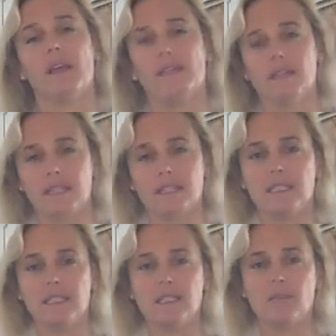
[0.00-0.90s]
have a
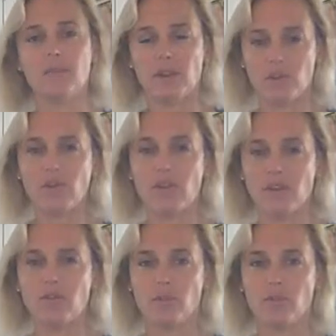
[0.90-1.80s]
tendency to want to do
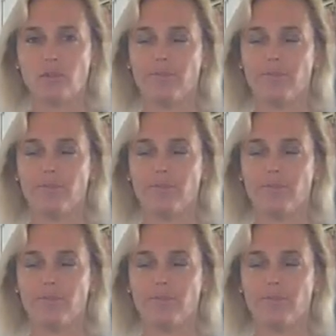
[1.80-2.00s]
that too.